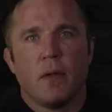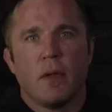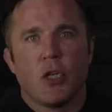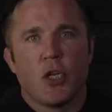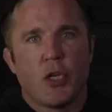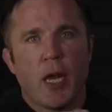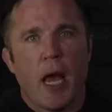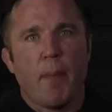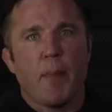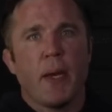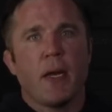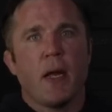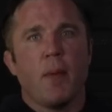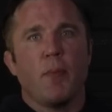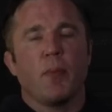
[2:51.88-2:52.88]

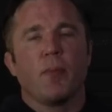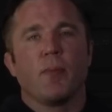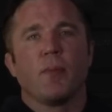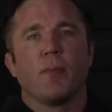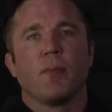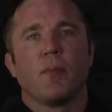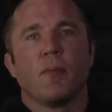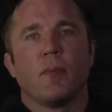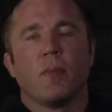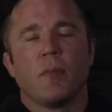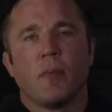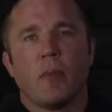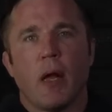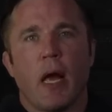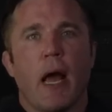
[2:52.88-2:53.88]
stepping up
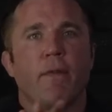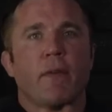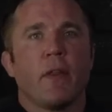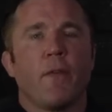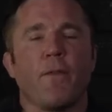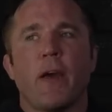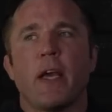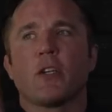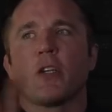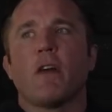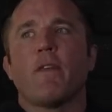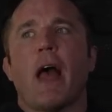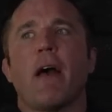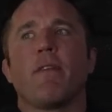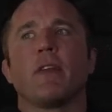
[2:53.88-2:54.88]
having the
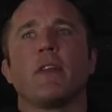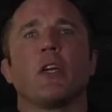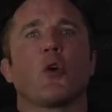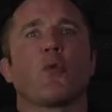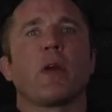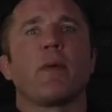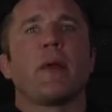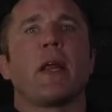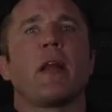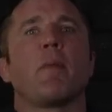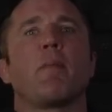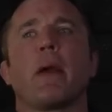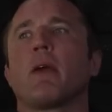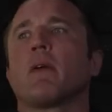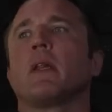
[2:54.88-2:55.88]
face-off, having the agreement, and
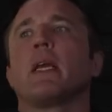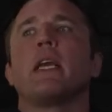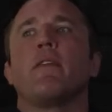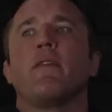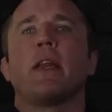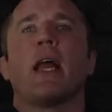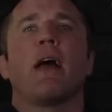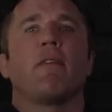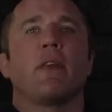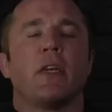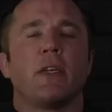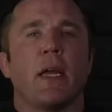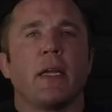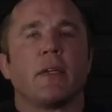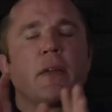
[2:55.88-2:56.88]
apparently even having a
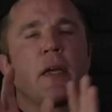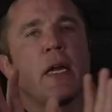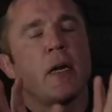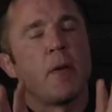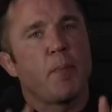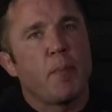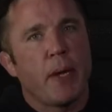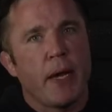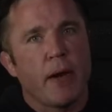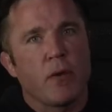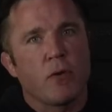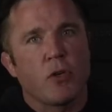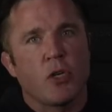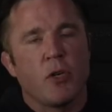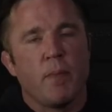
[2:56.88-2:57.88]
date set. It
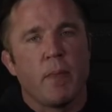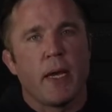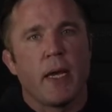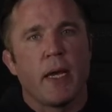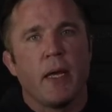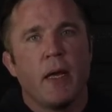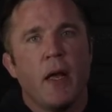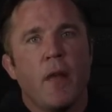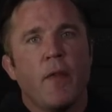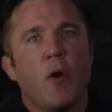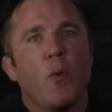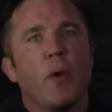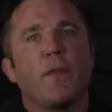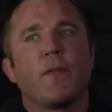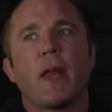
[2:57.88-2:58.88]
appears to me
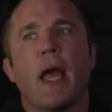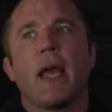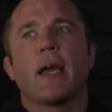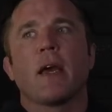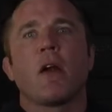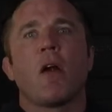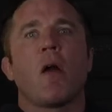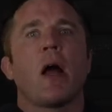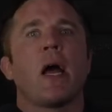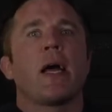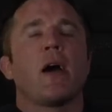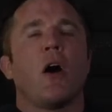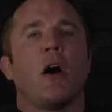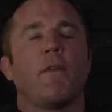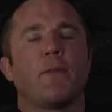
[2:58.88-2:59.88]
that we've taken our eye
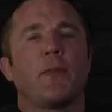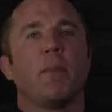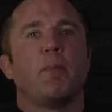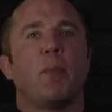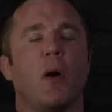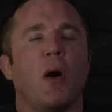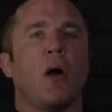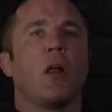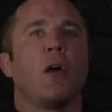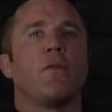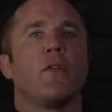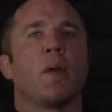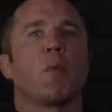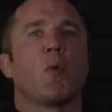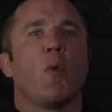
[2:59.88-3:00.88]
off the ball of
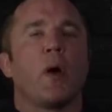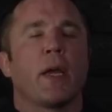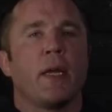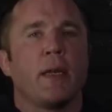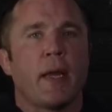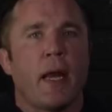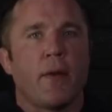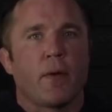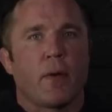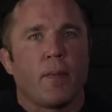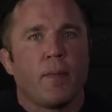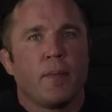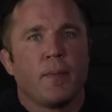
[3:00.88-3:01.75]
number one contender.